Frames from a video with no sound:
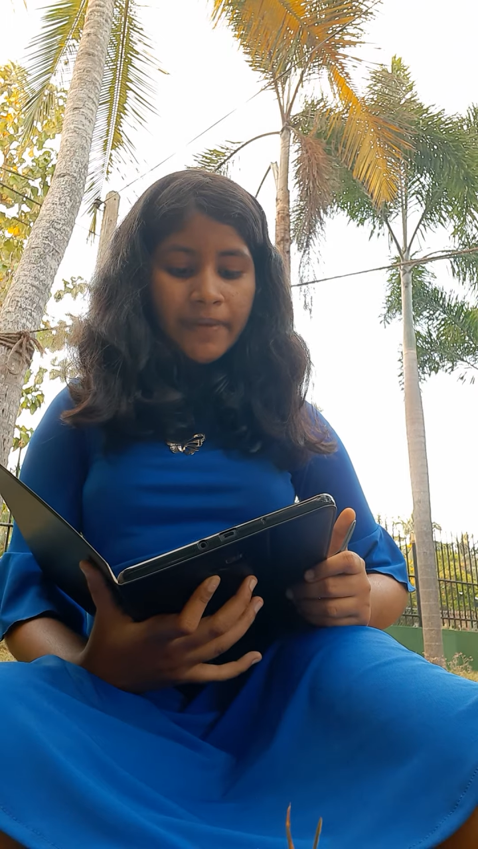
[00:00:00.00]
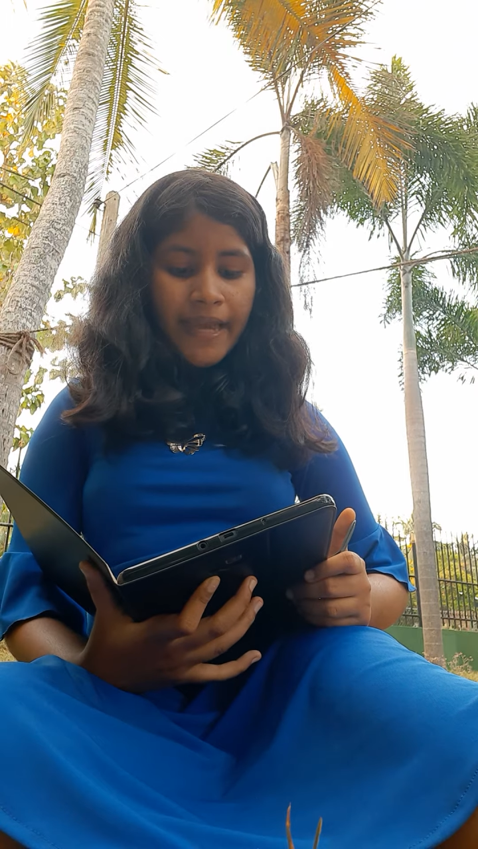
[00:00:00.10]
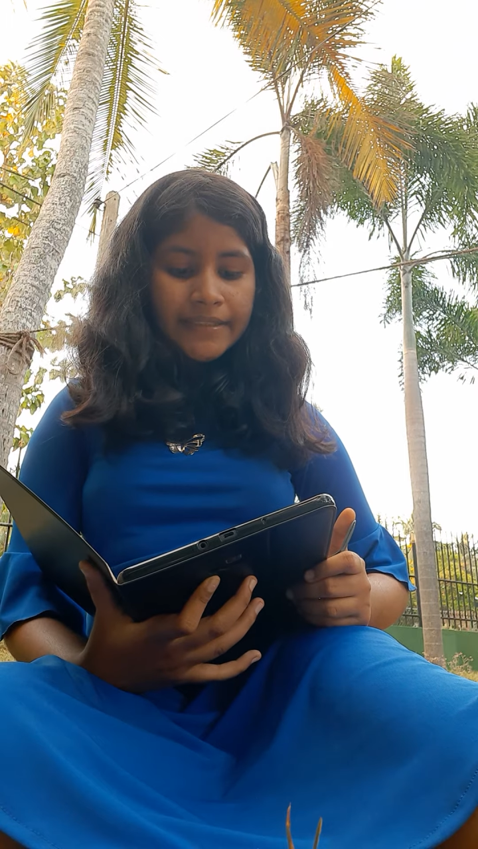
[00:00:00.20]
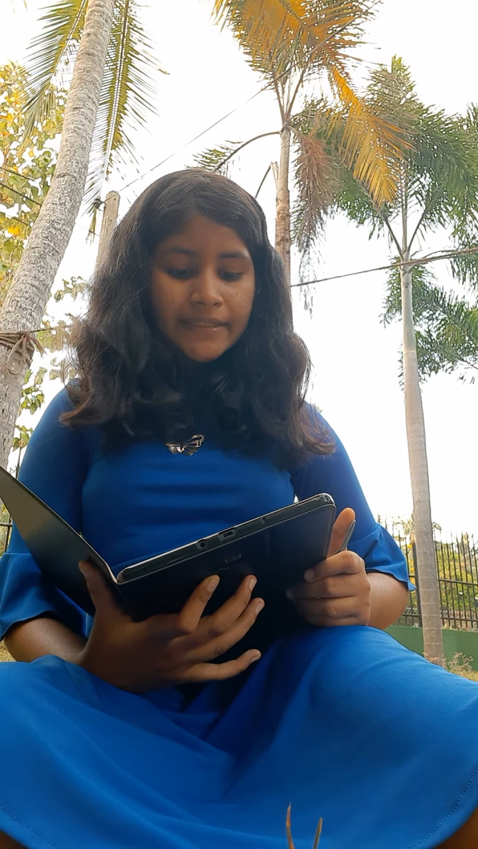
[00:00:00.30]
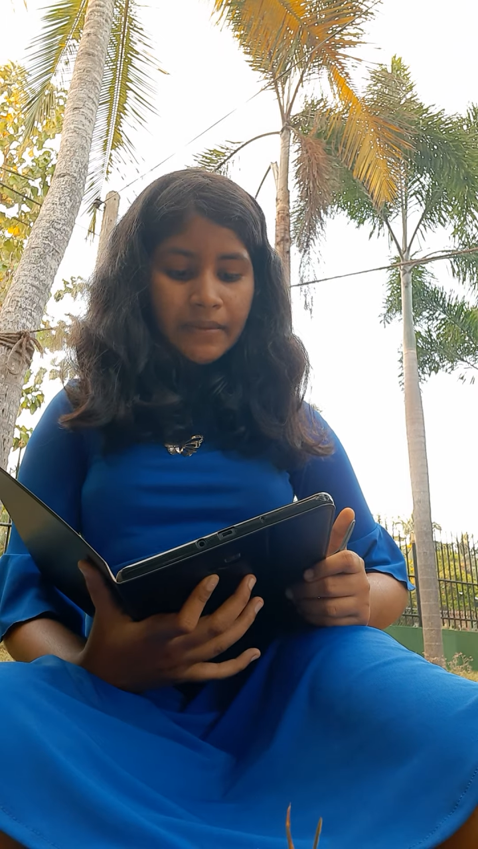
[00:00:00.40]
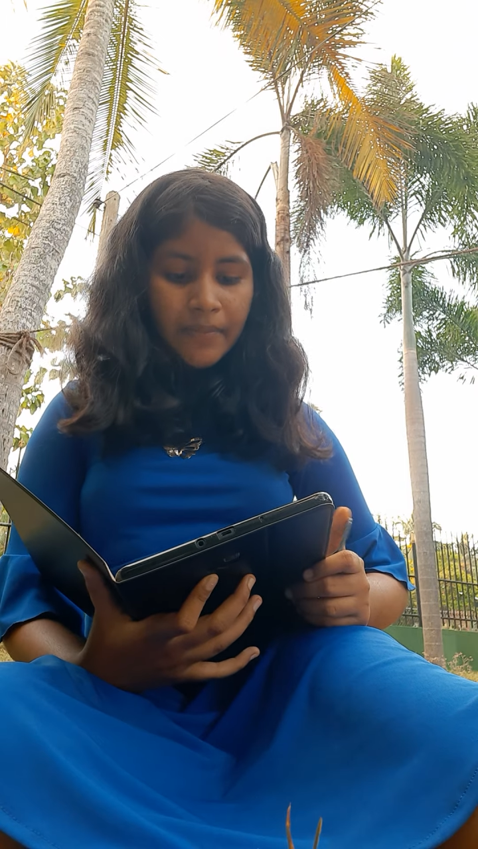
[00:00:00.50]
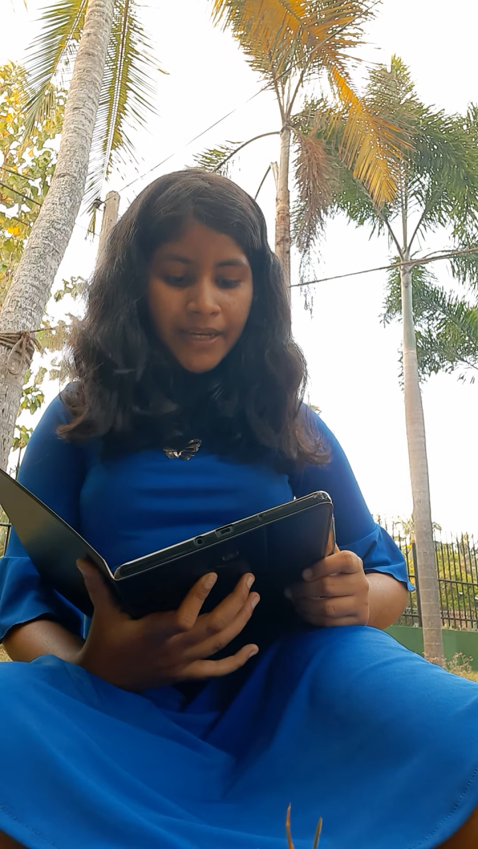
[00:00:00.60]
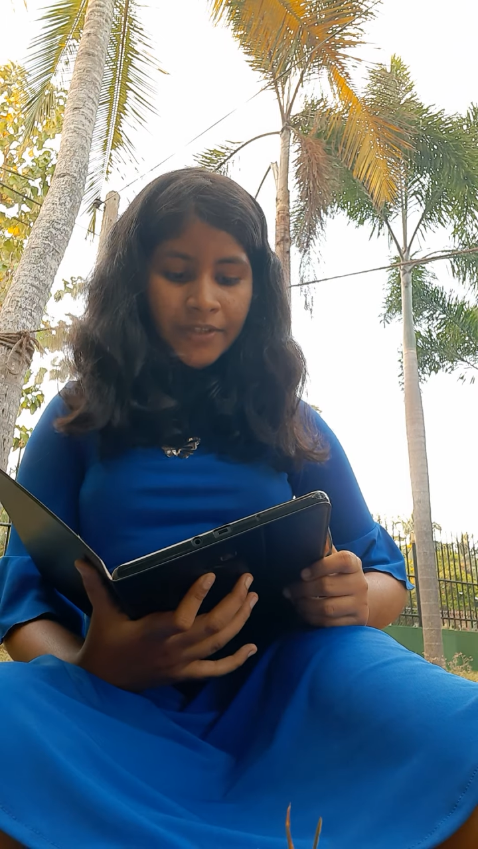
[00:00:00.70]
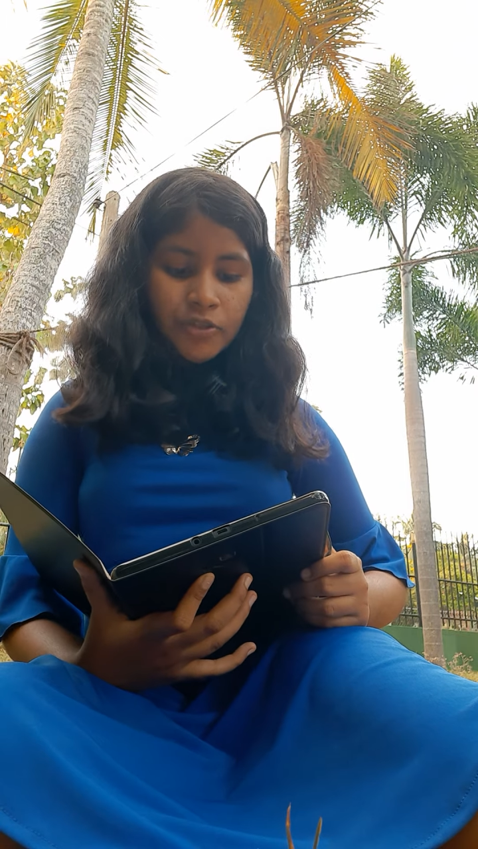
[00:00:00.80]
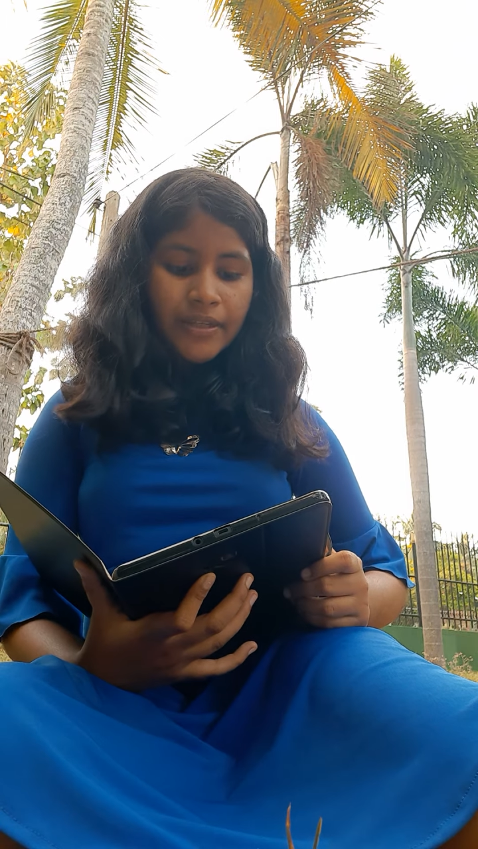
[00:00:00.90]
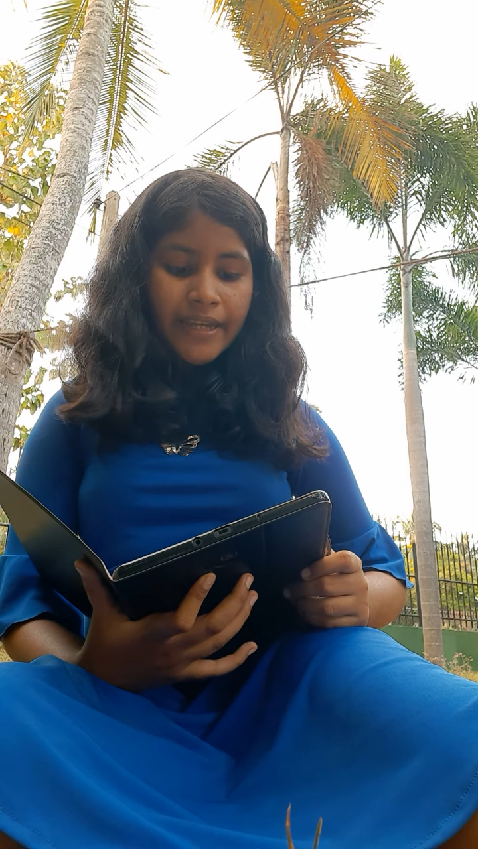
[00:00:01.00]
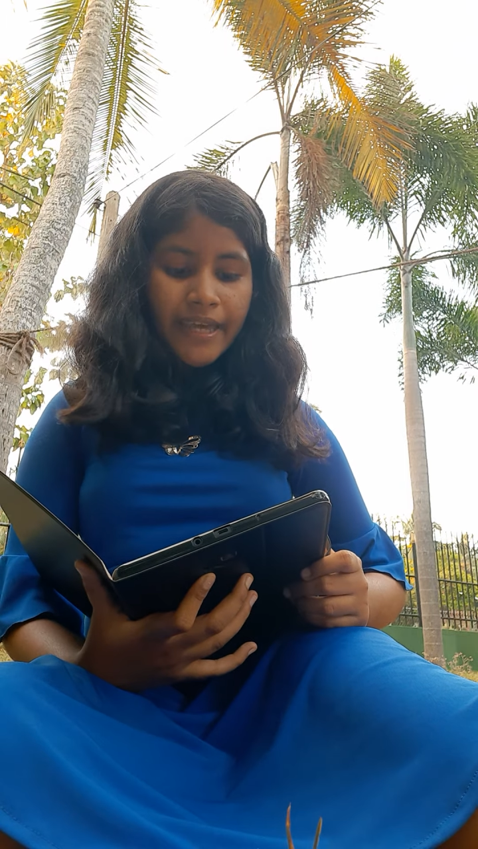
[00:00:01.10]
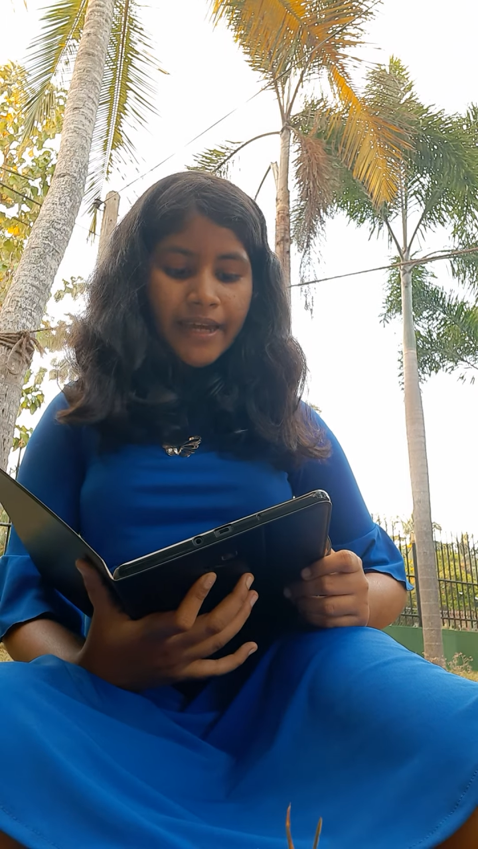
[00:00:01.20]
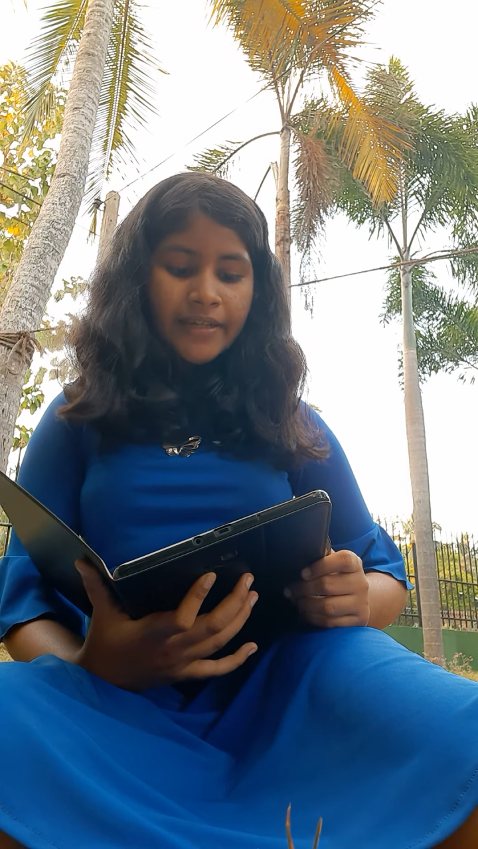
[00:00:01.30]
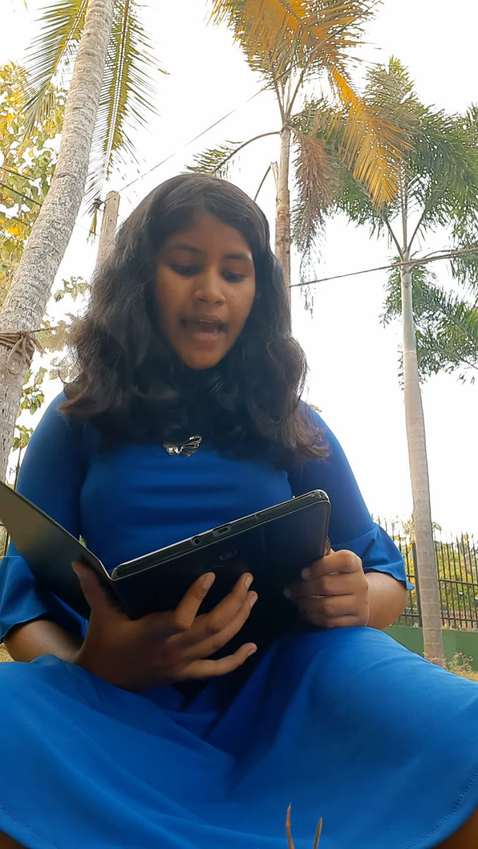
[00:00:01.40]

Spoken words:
be examined to the naked